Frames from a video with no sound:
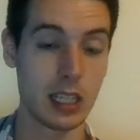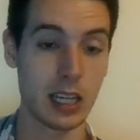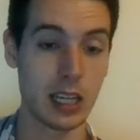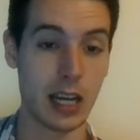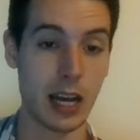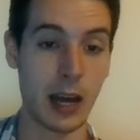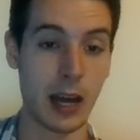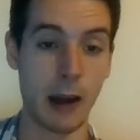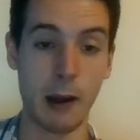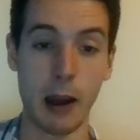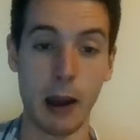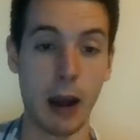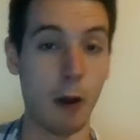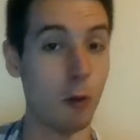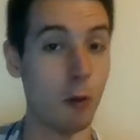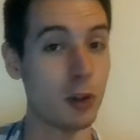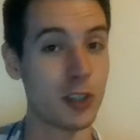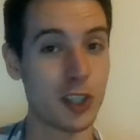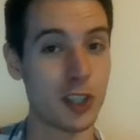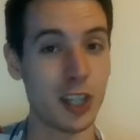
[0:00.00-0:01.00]
I
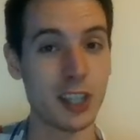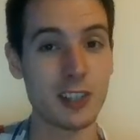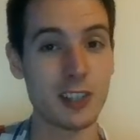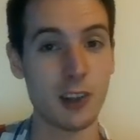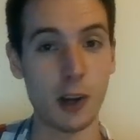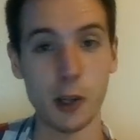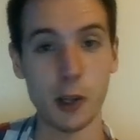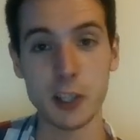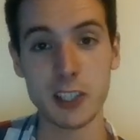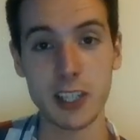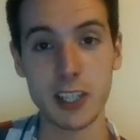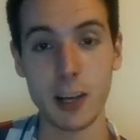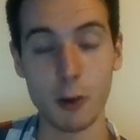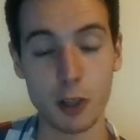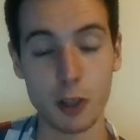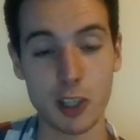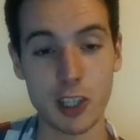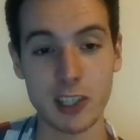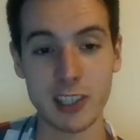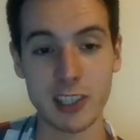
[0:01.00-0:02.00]
was just
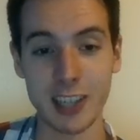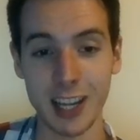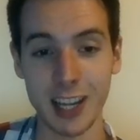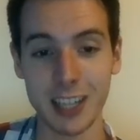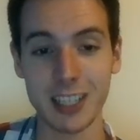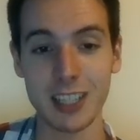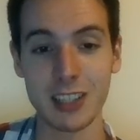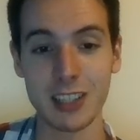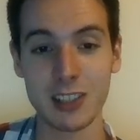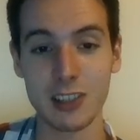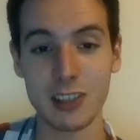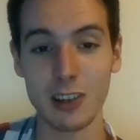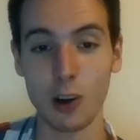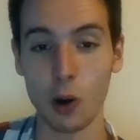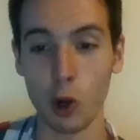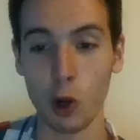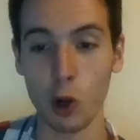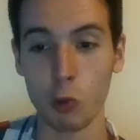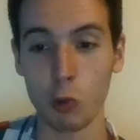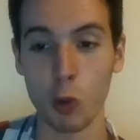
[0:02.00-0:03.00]
lucky it's
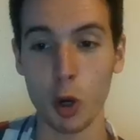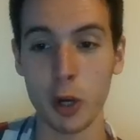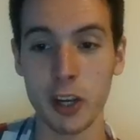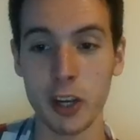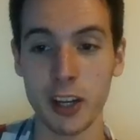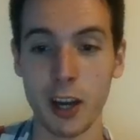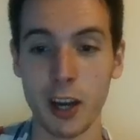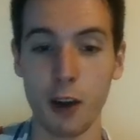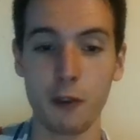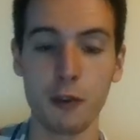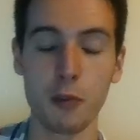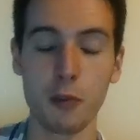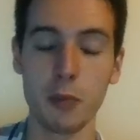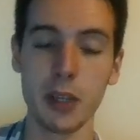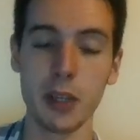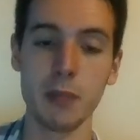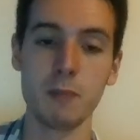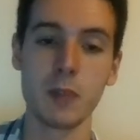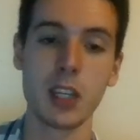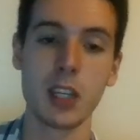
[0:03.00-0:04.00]
all working out for me.